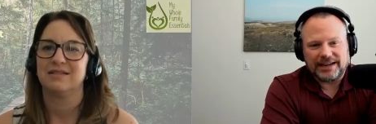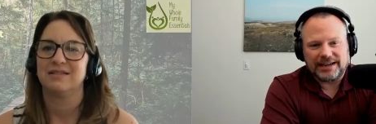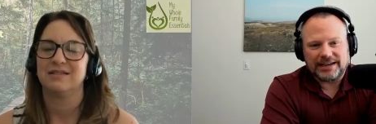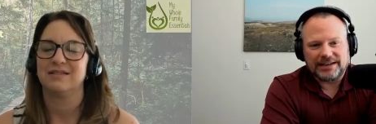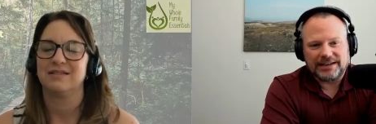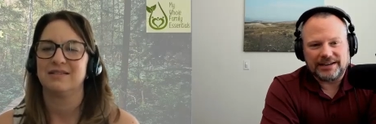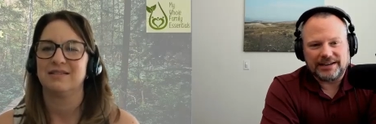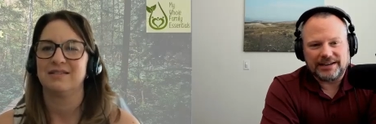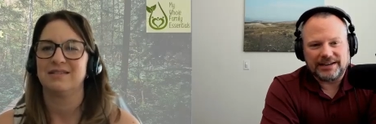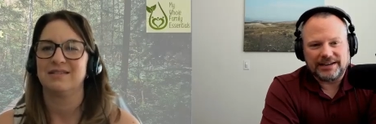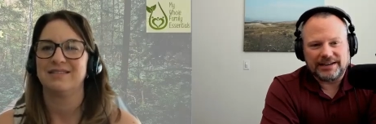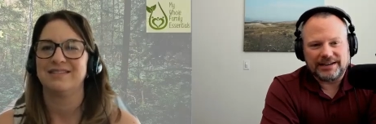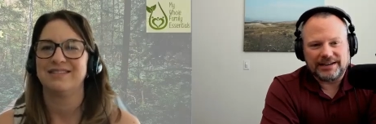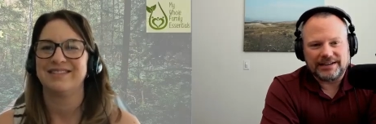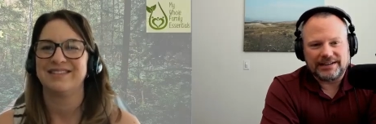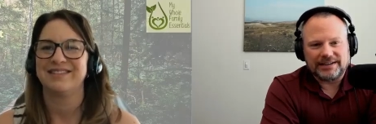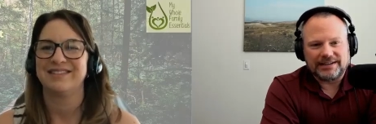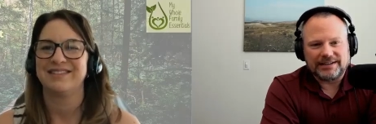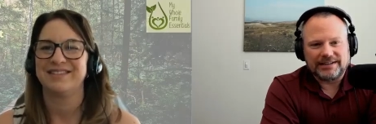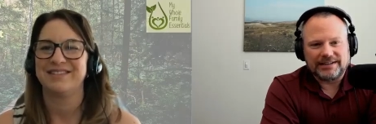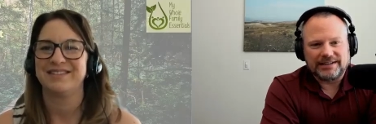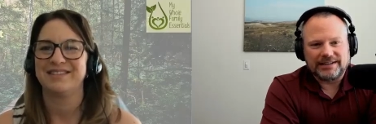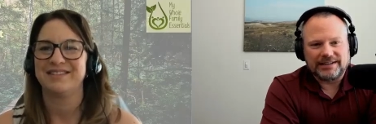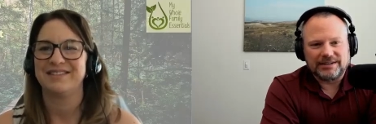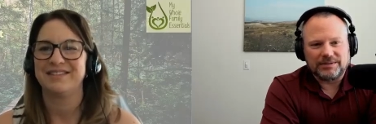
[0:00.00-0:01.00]
Speaker 1: And uh,
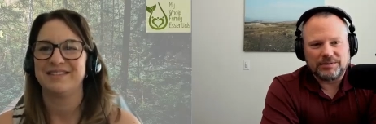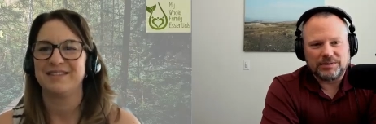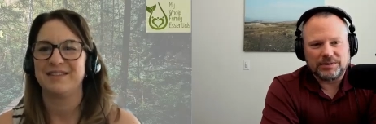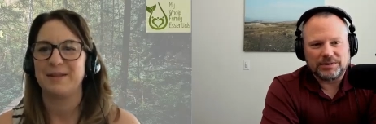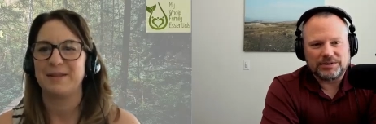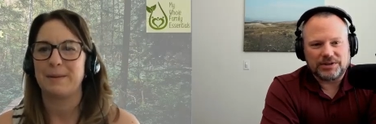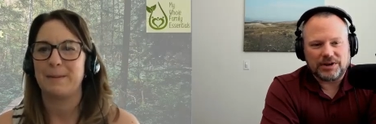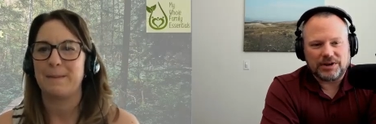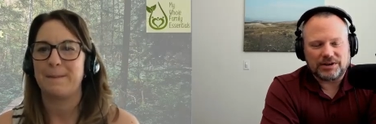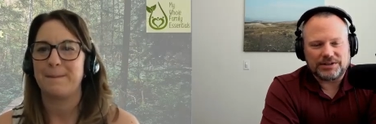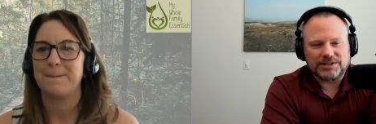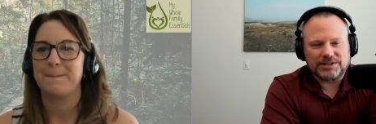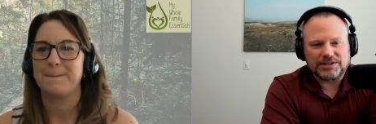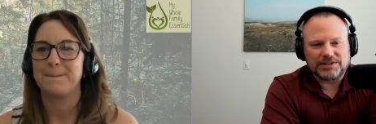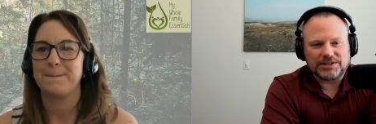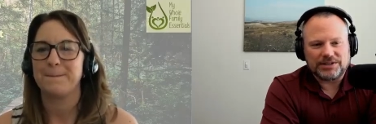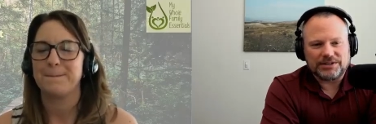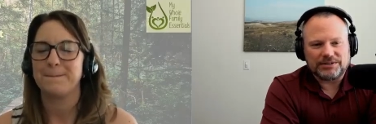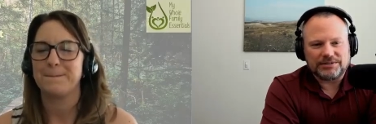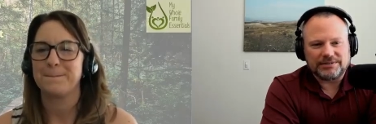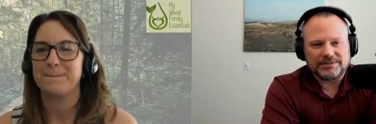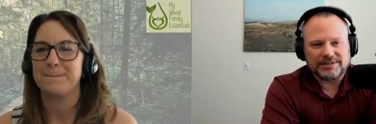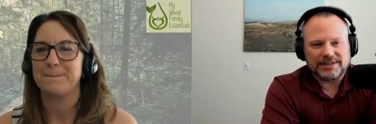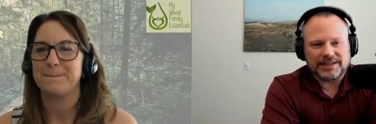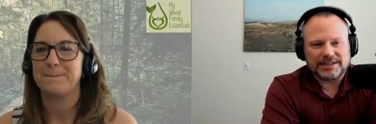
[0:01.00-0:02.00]
we'll talk to you
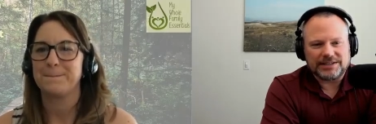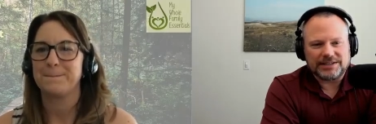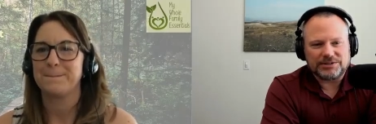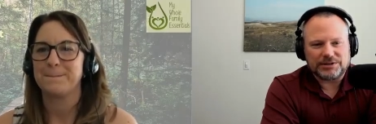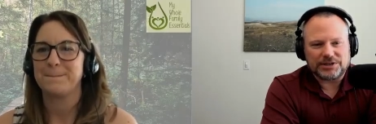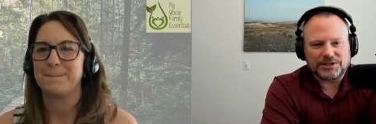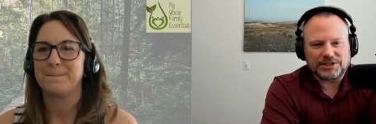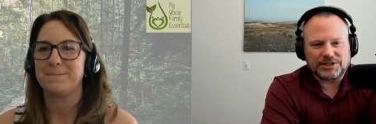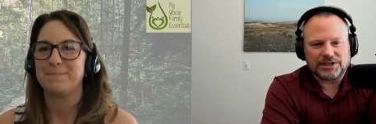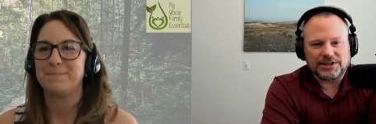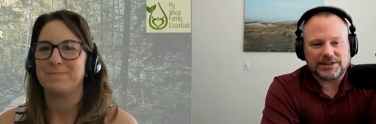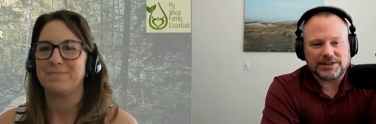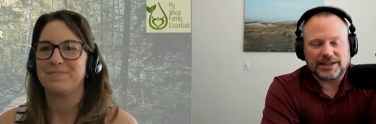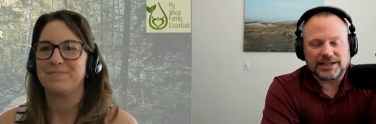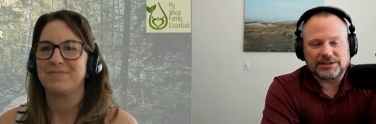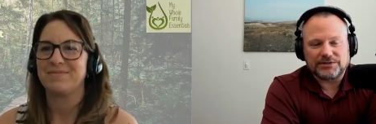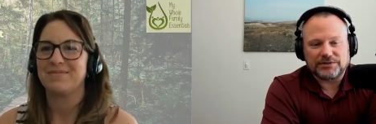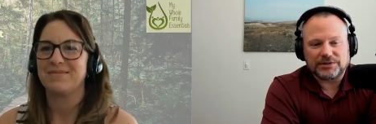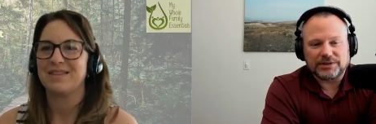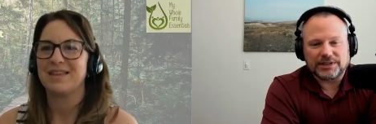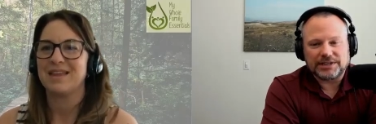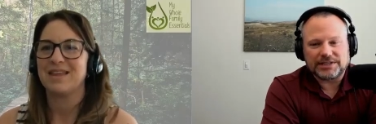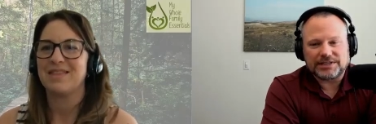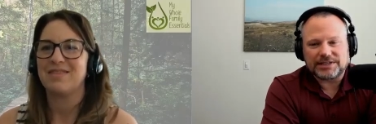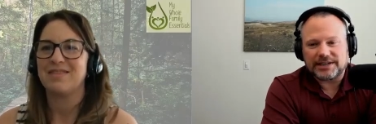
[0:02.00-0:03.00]
soon. Thanks, Trisha. Thanks for
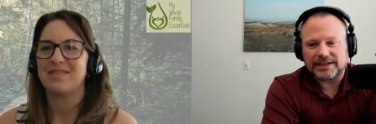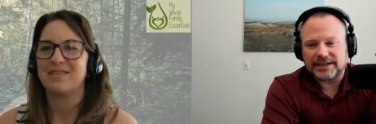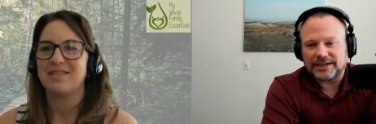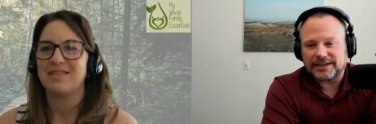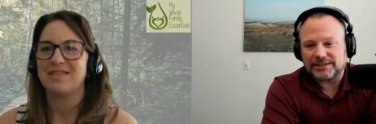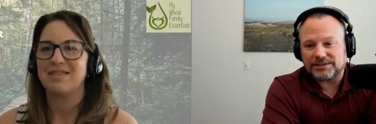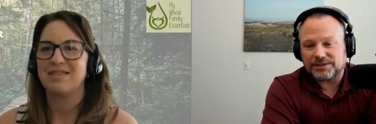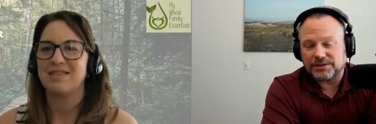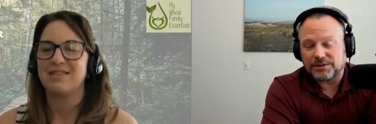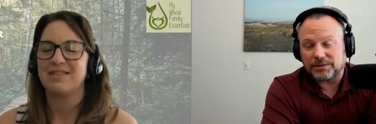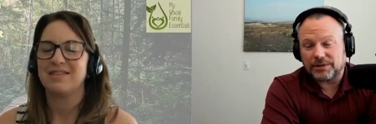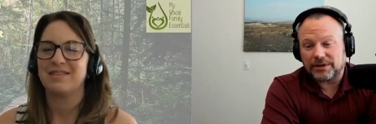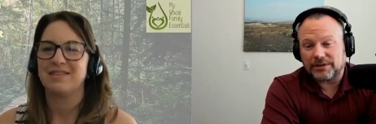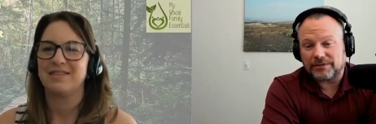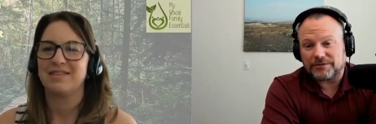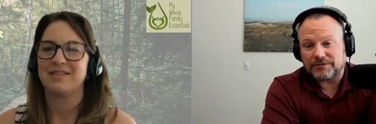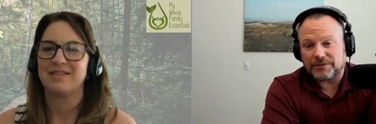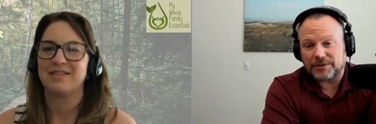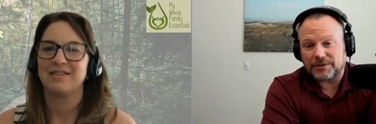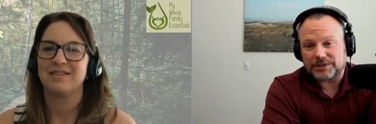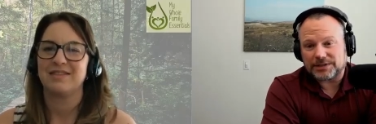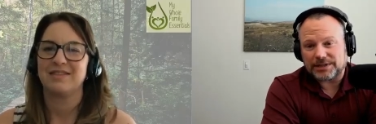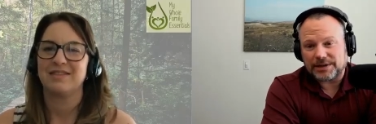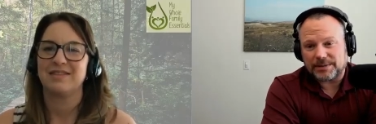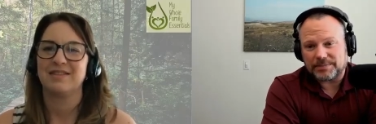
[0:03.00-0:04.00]
listening to the
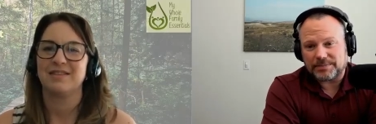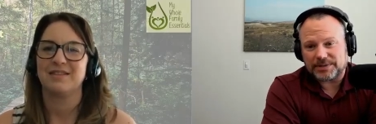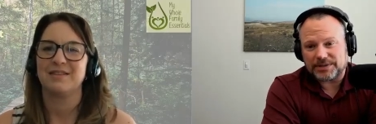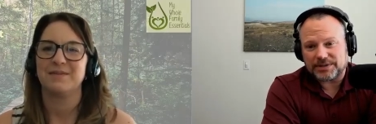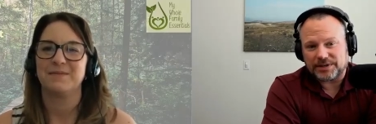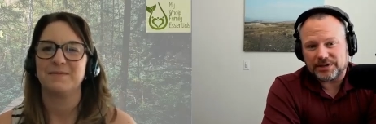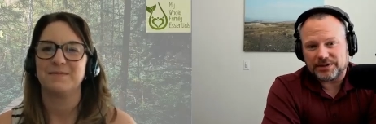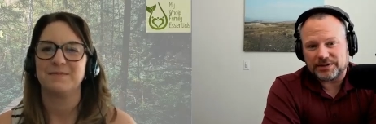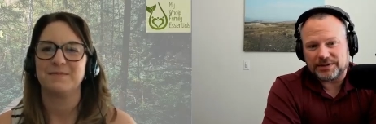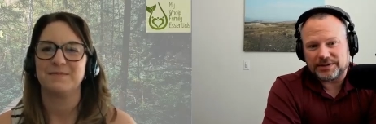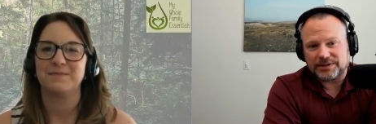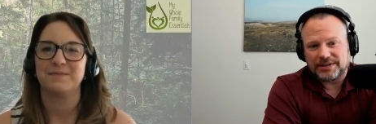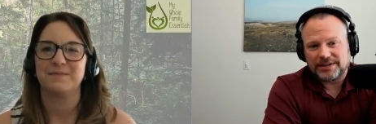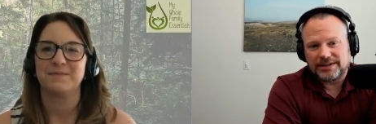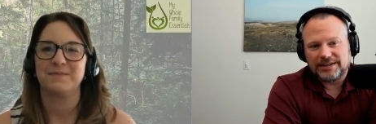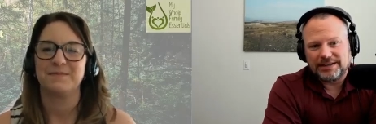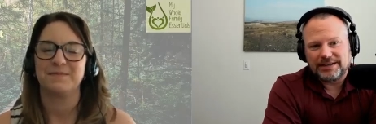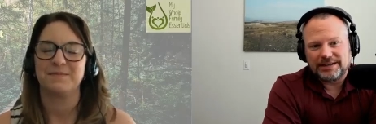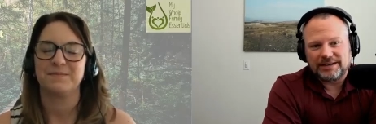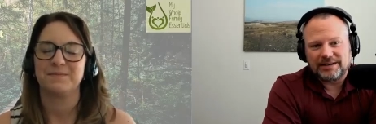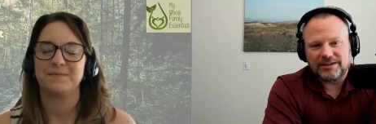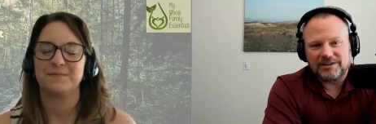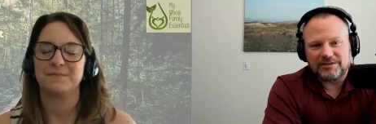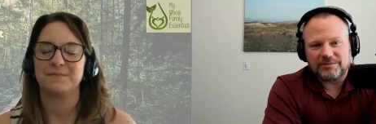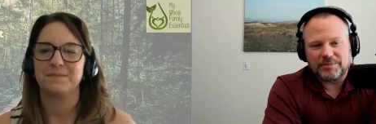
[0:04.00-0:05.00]
first episode
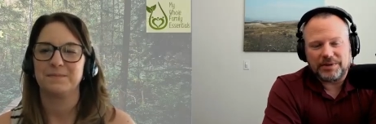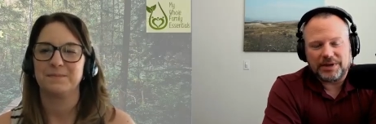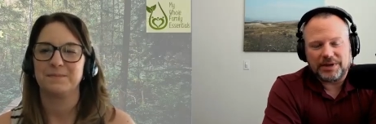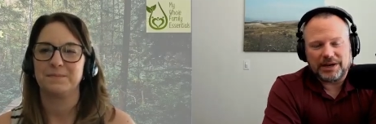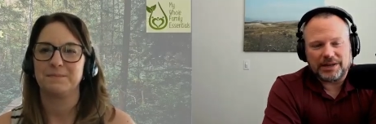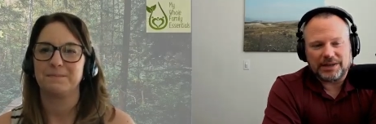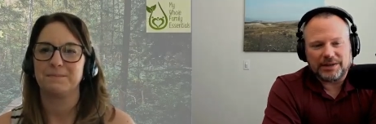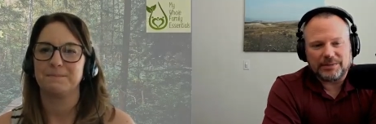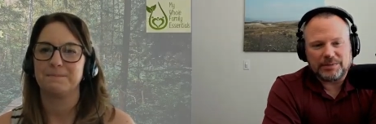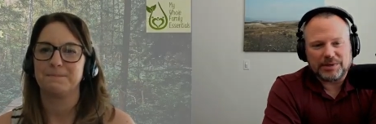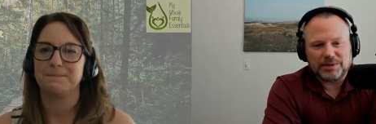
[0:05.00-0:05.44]
of the On the